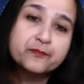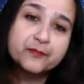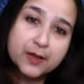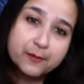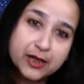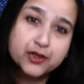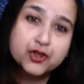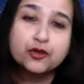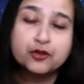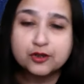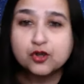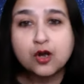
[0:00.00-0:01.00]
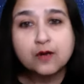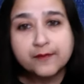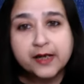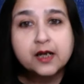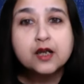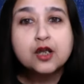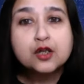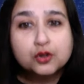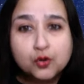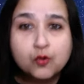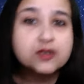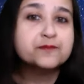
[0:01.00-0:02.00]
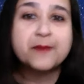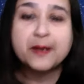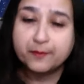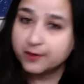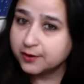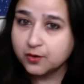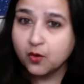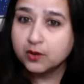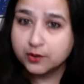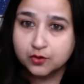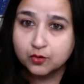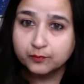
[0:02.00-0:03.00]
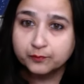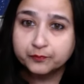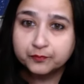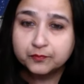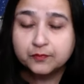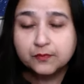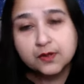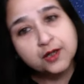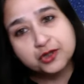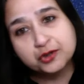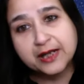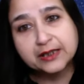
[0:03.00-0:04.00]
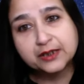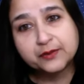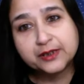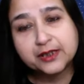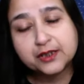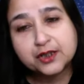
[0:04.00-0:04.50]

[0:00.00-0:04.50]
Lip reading: make sure you're solving those papers also together with it.